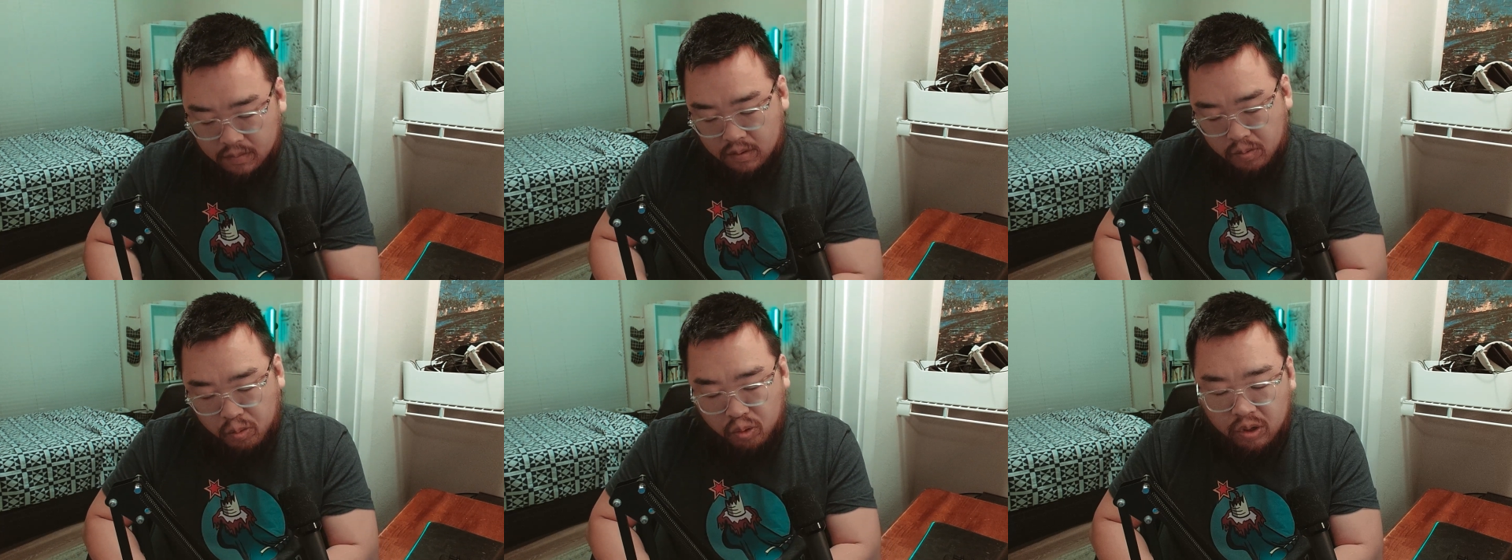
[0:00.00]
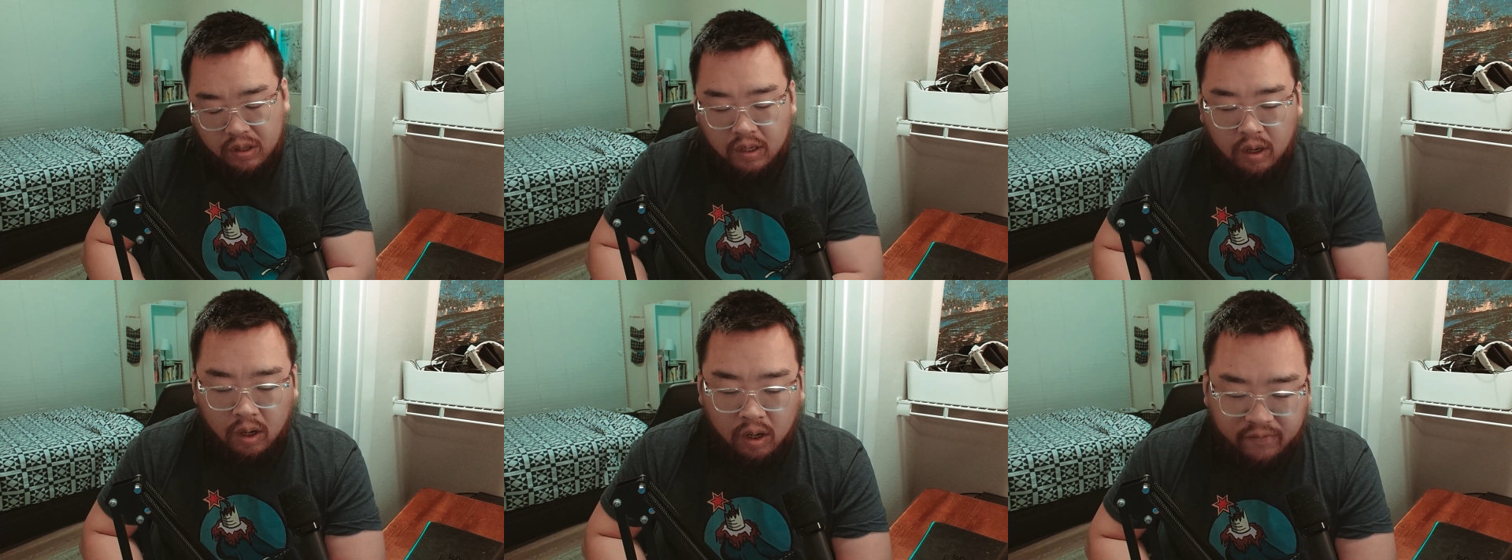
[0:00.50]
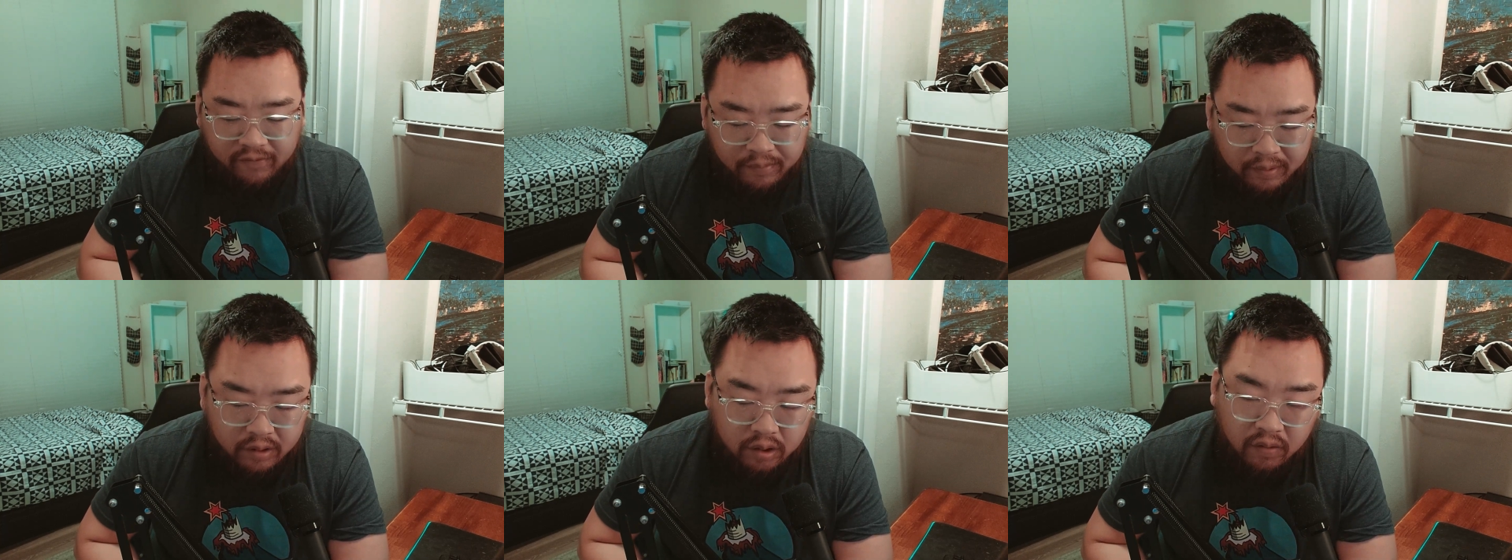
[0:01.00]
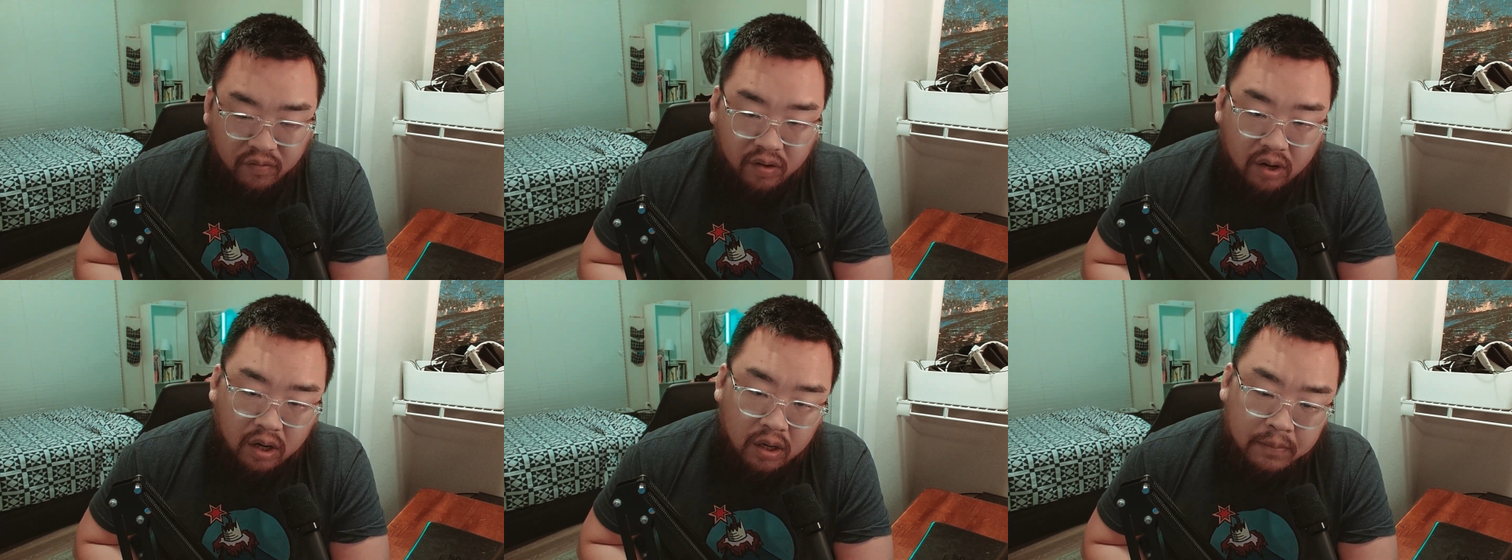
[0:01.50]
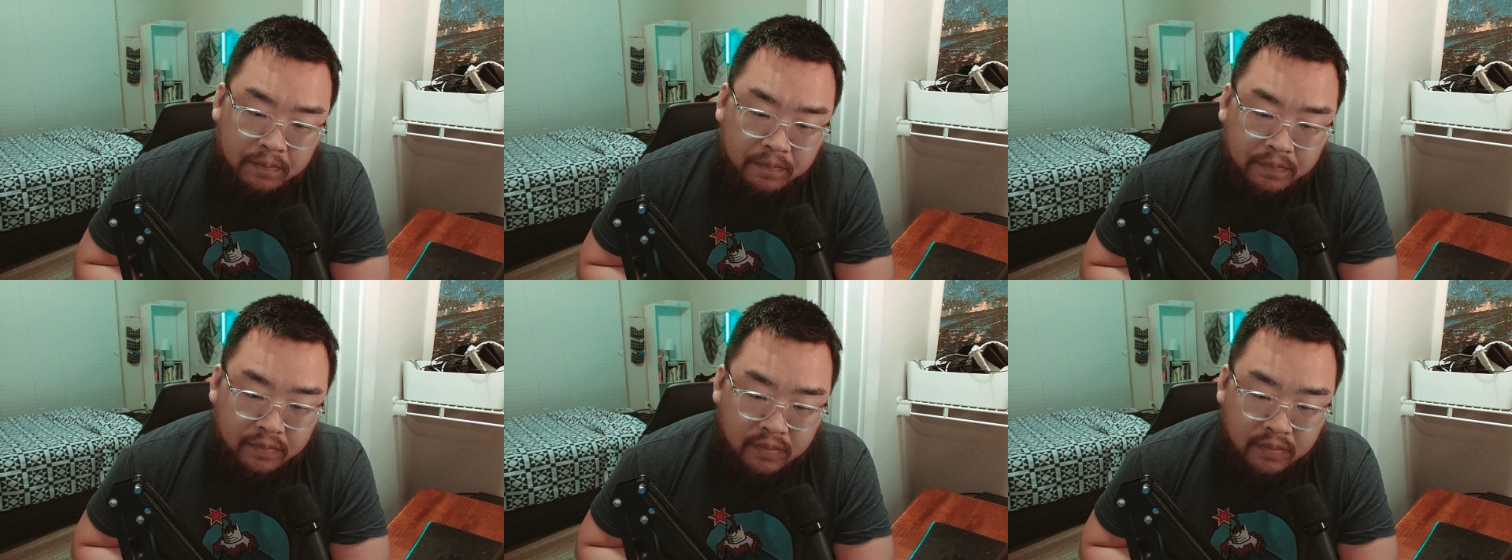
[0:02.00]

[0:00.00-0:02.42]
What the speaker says: really hard for me to overcome